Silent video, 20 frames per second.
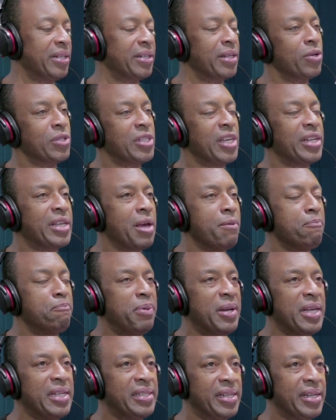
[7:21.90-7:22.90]
it
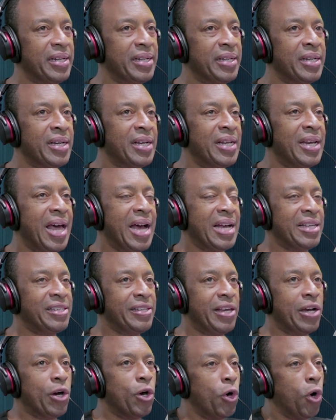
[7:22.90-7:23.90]
completed
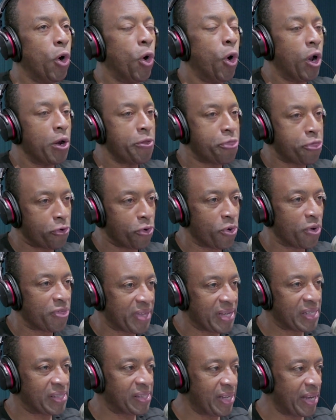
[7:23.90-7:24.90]
last year or all through
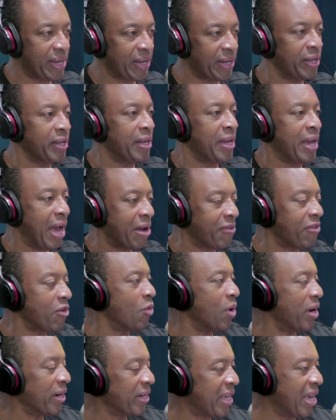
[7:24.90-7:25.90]
this year?
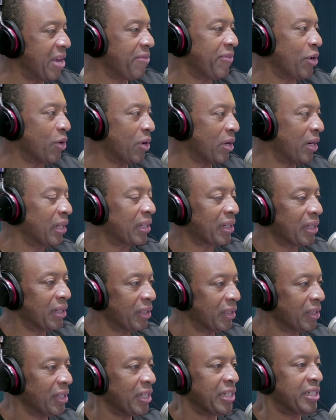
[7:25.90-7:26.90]
Everyone gave, you know, a
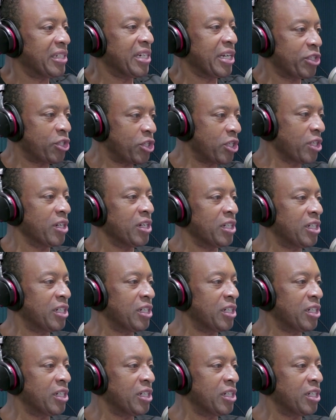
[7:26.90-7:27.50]
little touch